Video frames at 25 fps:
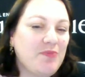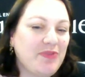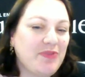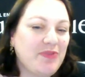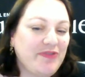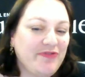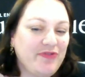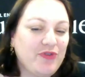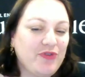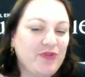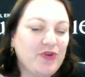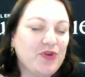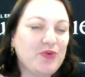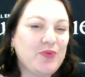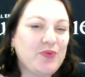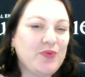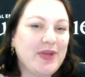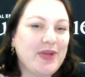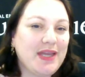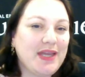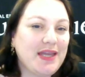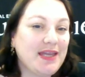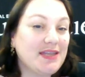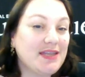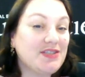Before
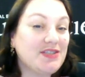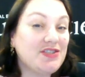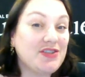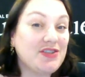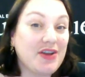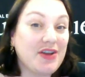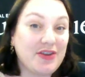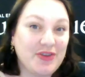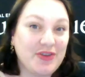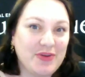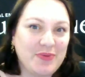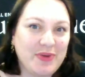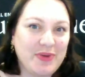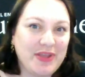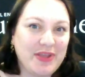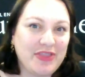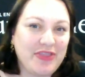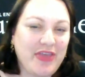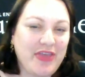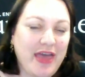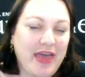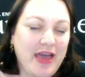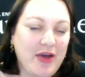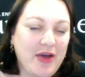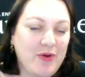we get started
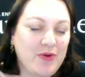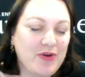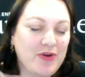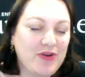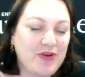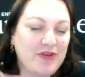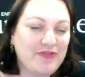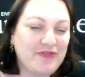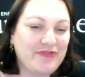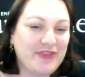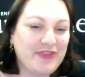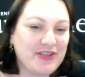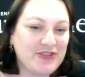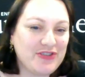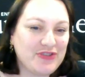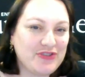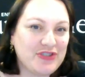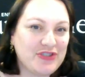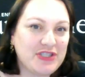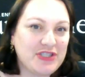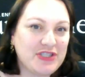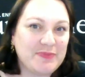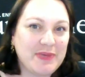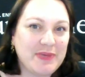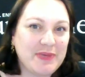with our
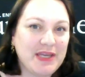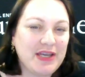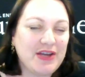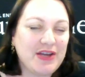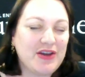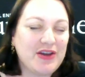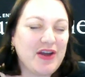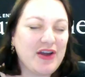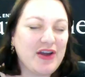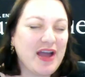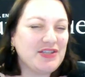featured speaker,